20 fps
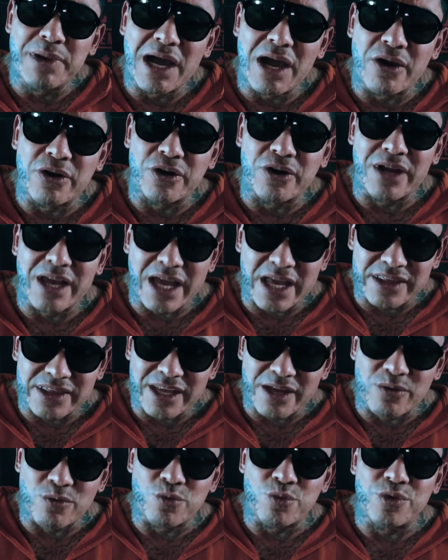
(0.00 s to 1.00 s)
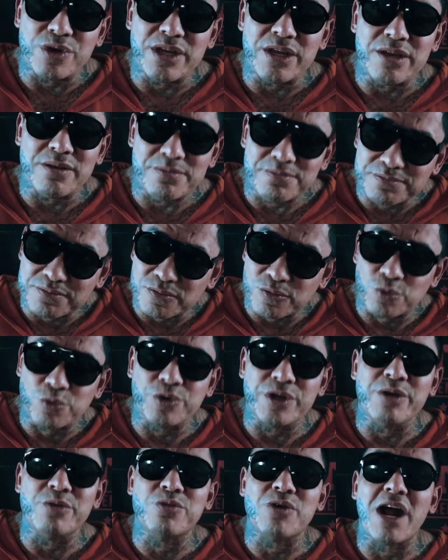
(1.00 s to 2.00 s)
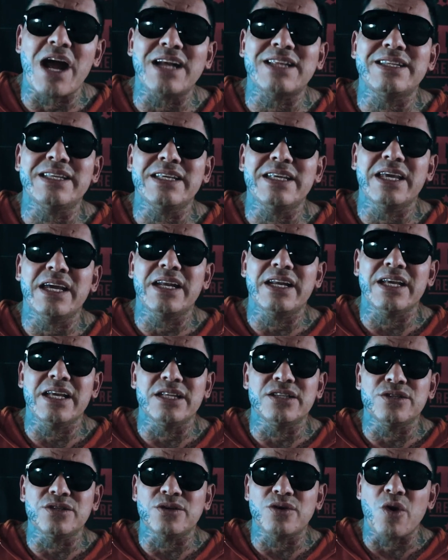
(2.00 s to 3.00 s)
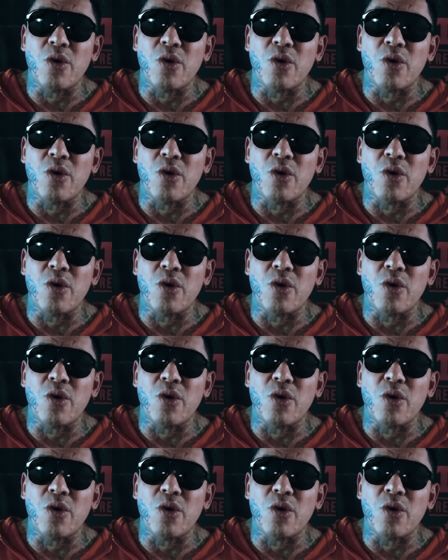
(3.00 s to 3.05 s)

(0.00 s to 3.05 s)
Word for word: powder, and then re, re-rocked again into